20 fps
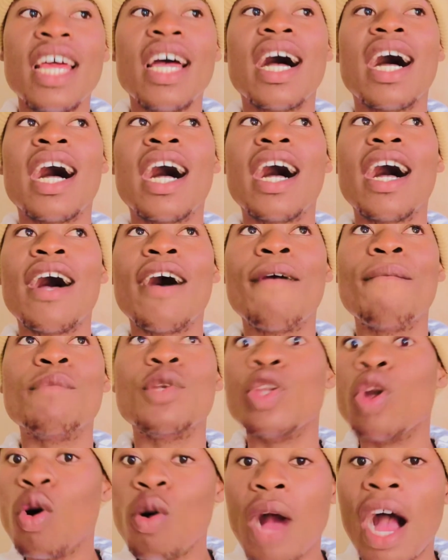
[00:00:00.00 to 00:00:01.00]

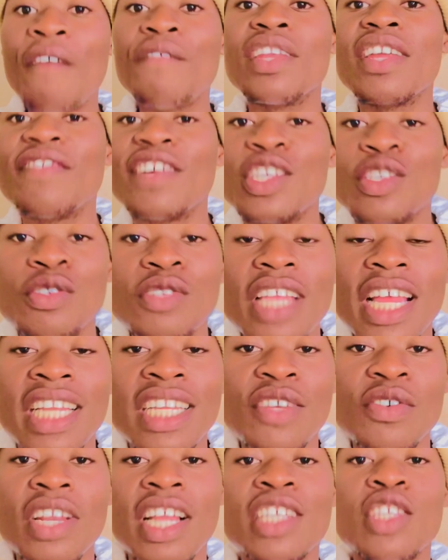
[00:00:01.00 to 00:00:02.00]
No, I've never used any
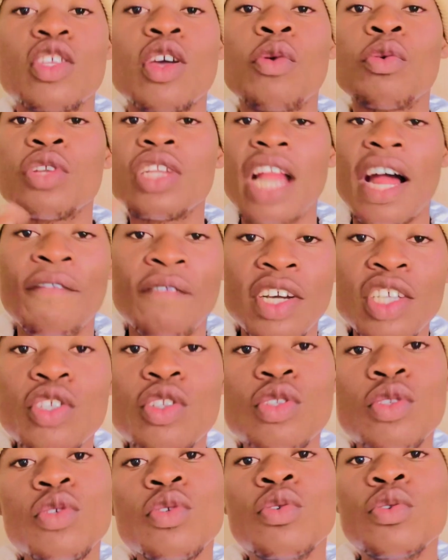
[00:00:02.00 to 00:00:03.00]
relaxer. I wouldn't advise you
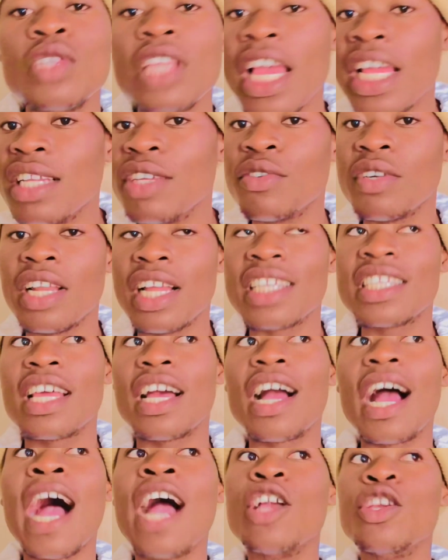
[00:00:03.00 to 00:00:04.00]
to use any relaxer.
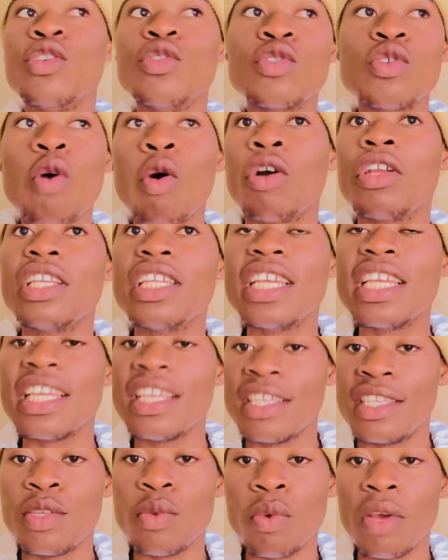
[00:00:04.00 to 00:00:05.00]
I use only
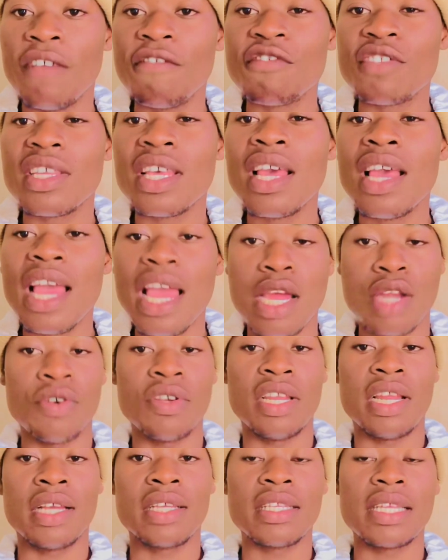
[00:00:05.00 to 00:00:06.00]
Easy Waves hair
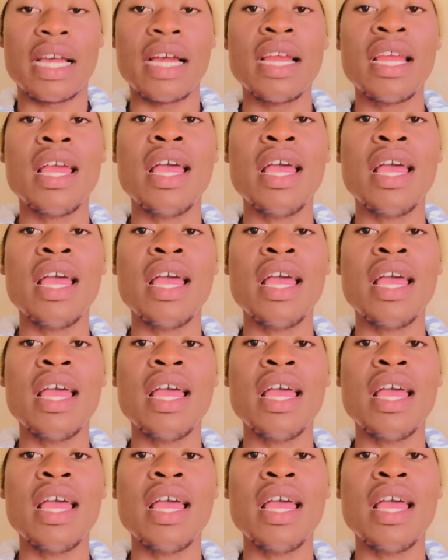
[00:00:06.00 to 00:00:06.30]
relaxer.